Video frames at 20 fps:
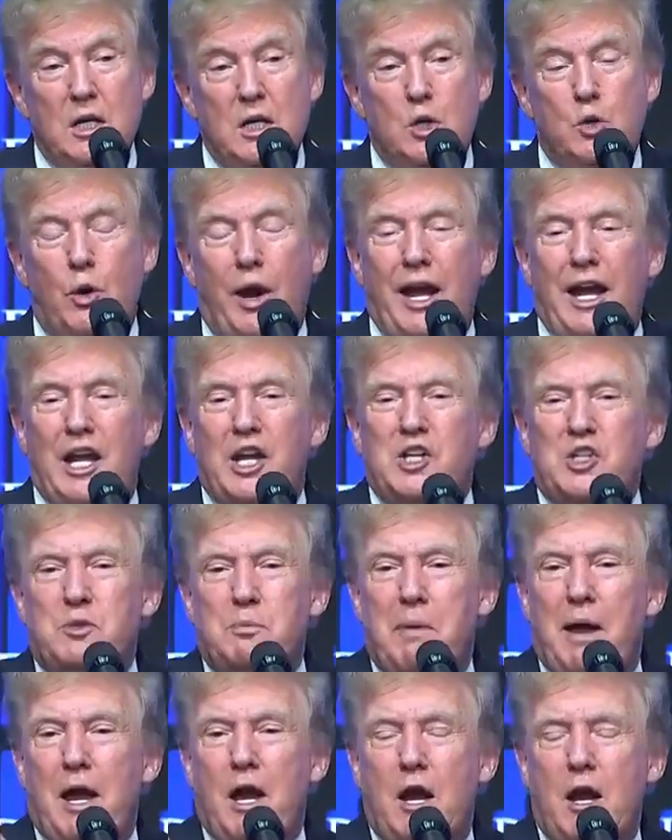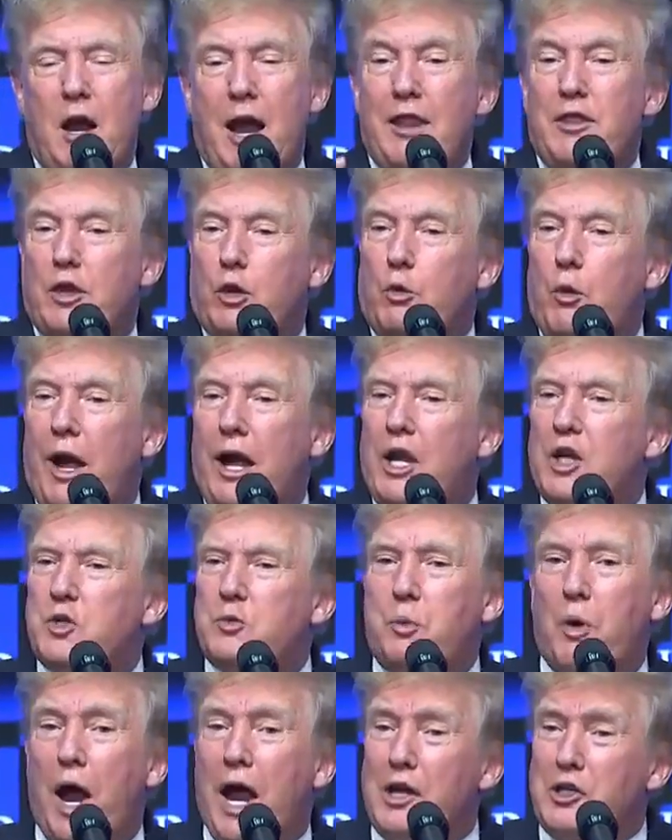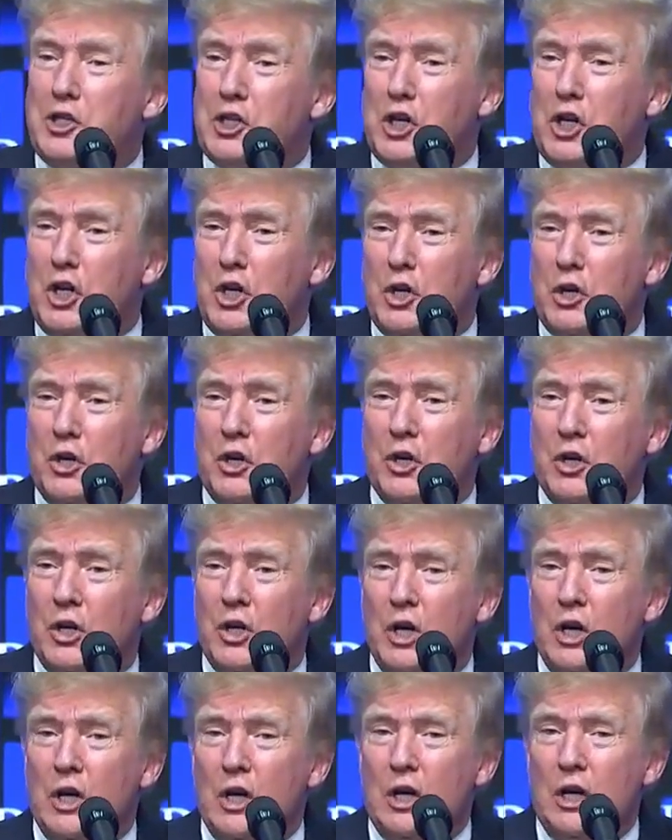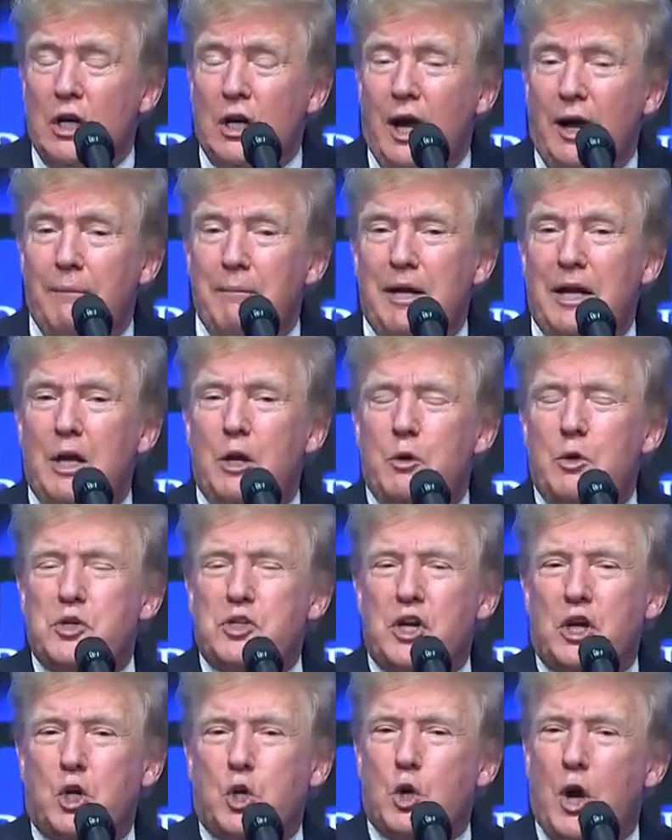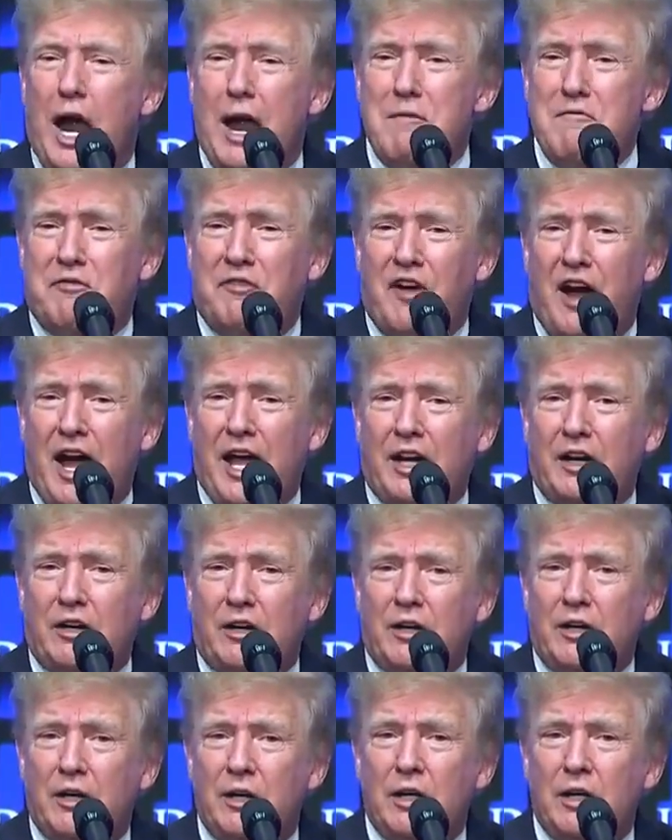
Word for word: Greatest mayor and the greatest prosecutor. I mean, he was a crime fighter.